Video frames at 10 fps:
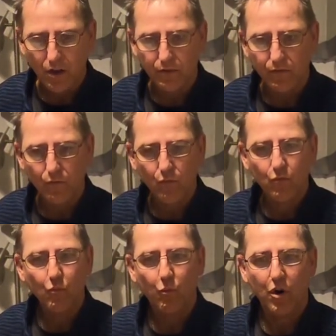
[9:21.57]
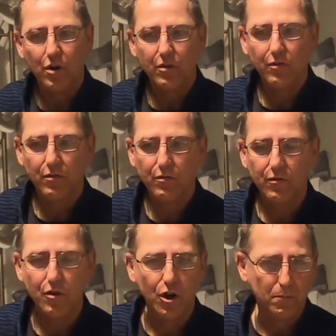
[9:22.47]
And what
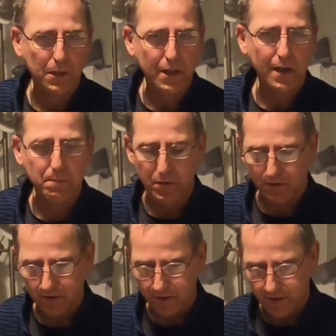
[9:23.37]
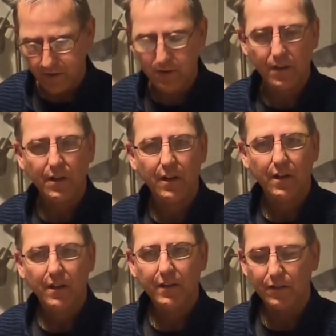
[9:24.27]
normally happens is,
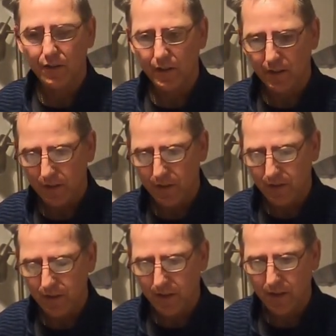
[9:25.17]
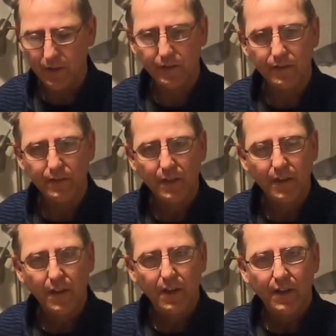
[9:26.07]
you know, you can,
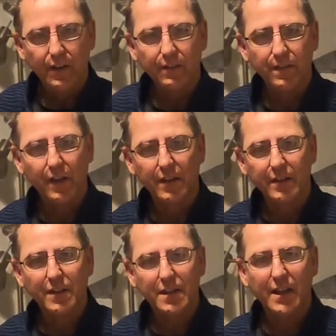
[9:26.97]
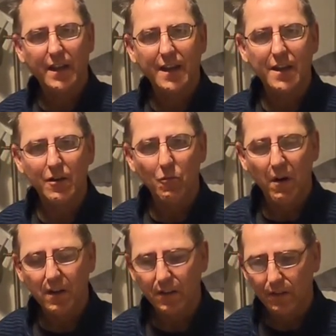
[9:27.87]
if you haven't had a take in a
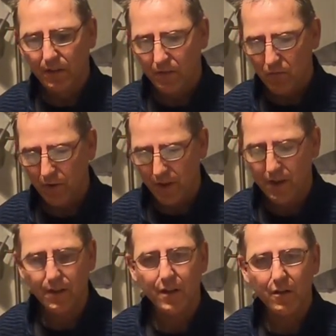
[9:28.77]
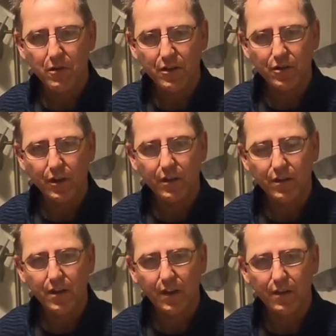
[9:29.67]
while, what you can do is
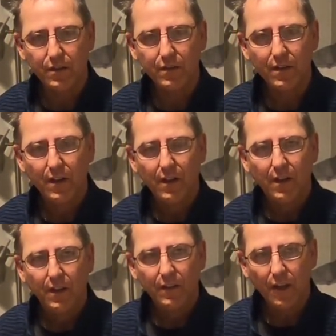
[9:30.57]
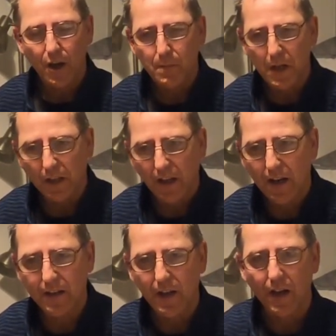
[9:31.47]
you can let a bit of
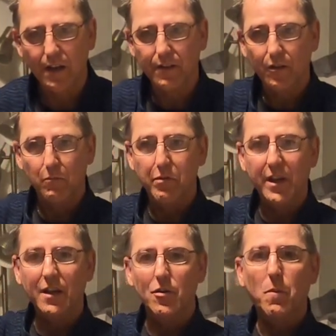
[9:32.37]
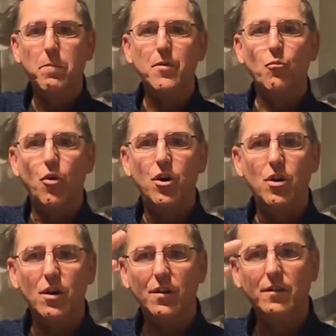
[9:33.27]
line out and it'll bring it up in
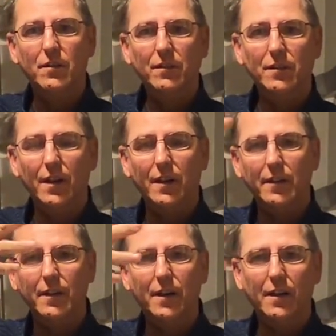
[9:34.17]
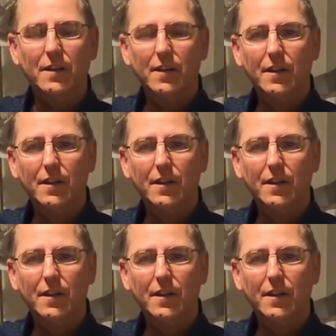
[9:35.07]
water like that.